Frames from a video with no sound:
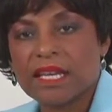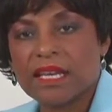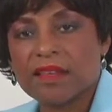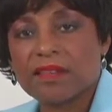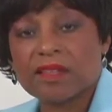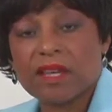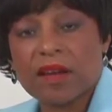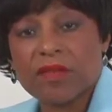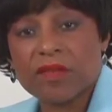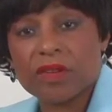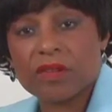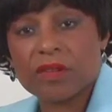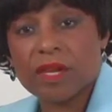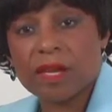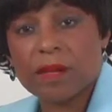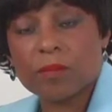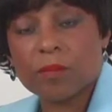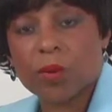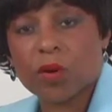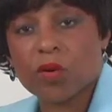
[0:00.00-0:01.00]
Is
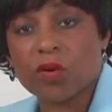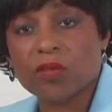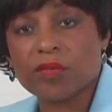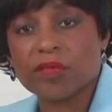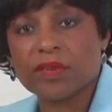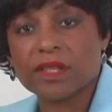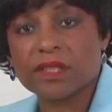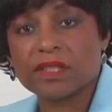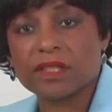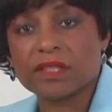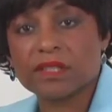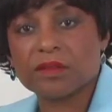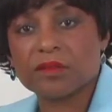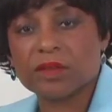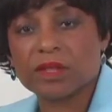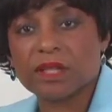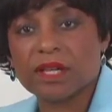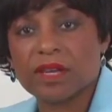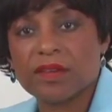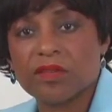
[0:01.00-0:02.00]
everything perfect in the
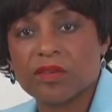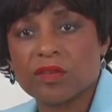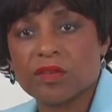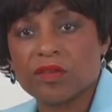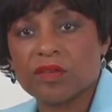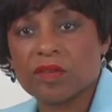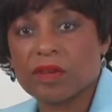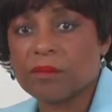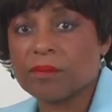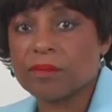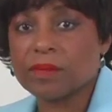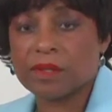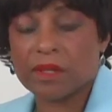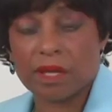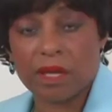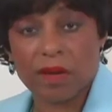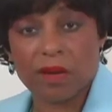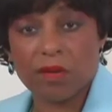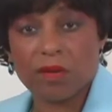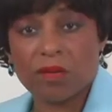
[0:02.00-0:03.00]
relationship?
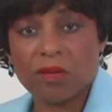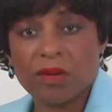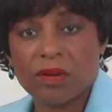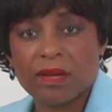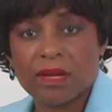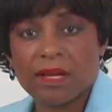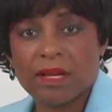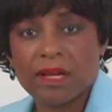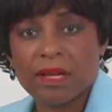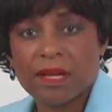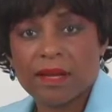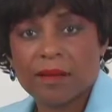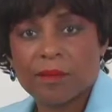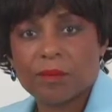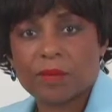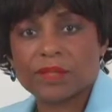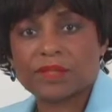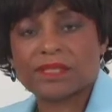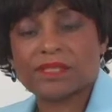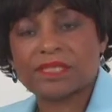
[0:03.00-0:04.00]
No.
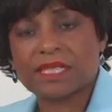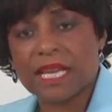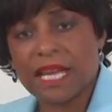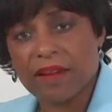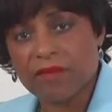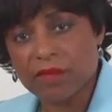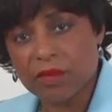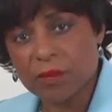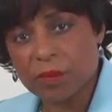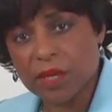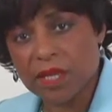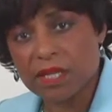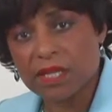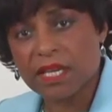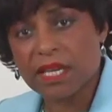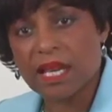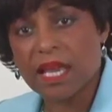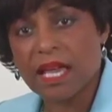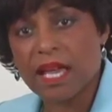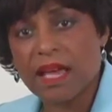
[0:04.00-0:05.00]
But does
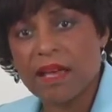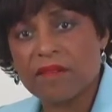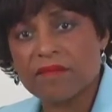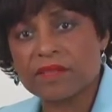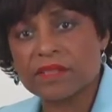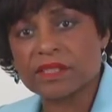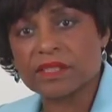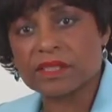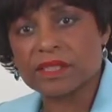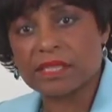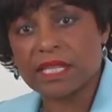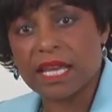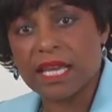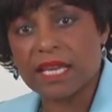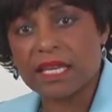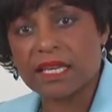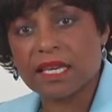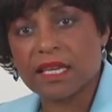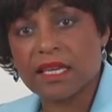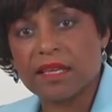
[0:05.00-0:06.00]
everybody have a
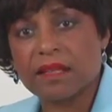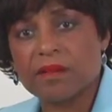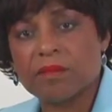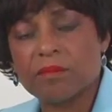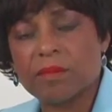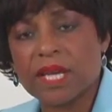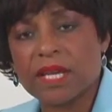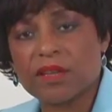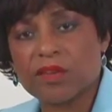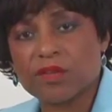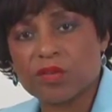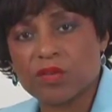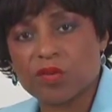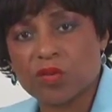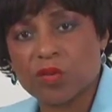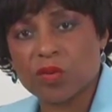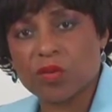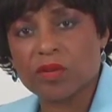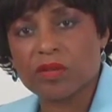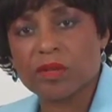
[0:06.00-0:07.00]
stake in making
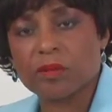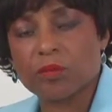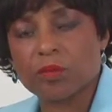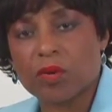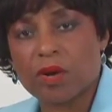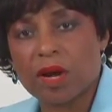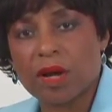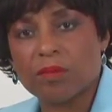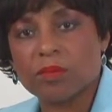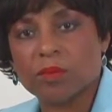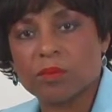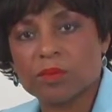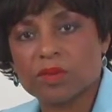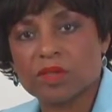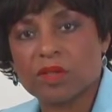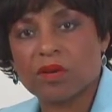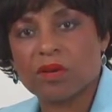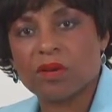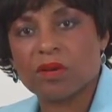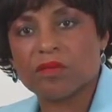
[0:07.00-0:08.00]
sure that
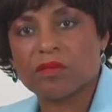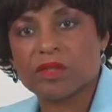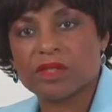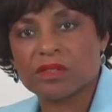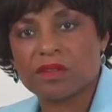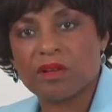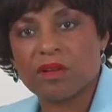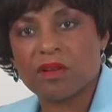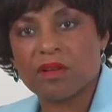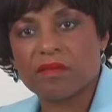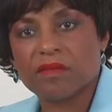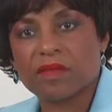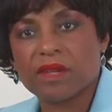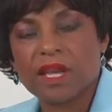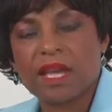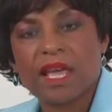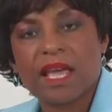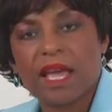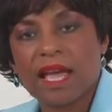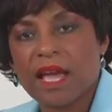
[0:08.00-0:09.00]
problems are resolved?
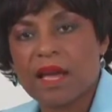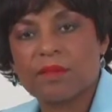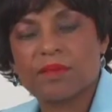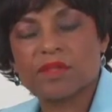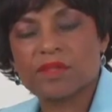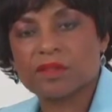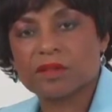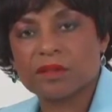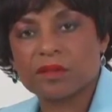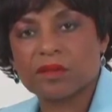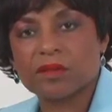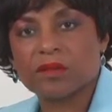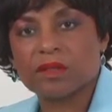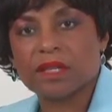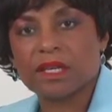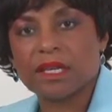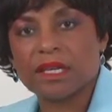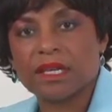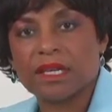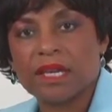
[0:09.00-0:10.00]

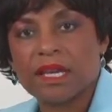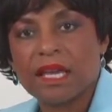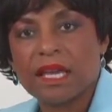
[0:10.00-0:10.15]
Absolutely.